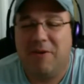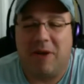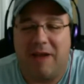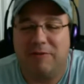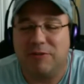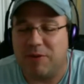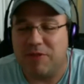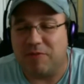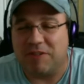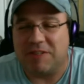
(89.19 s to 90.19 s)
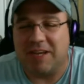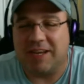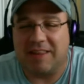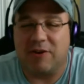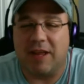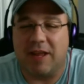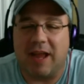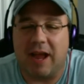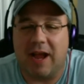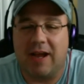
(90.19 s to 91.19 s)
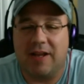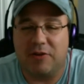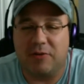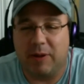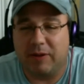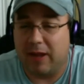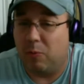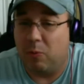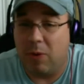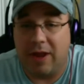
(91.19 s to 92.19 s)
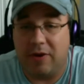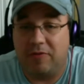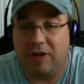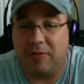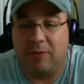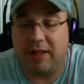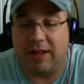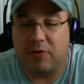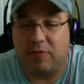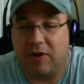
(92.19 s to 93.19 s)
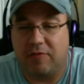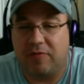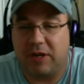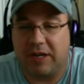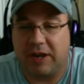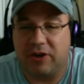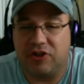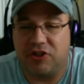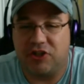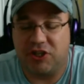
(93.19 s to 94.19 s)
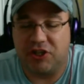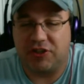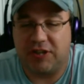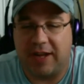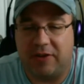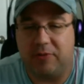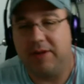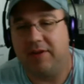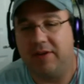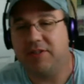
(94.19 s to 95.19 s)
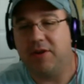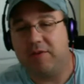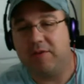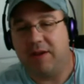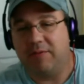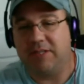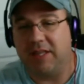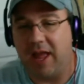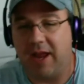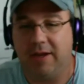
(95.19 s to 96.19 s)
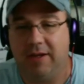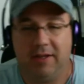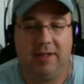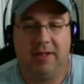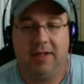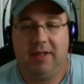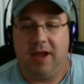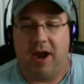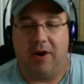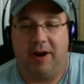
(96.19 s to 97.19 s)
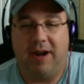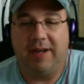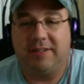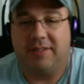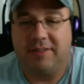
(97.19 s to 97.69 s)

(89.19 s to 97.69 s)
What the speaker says: I was with you for a second, then you're like, you went like way over. You went like over 140 characters just in your title right there, so I knew that was a lie. All right.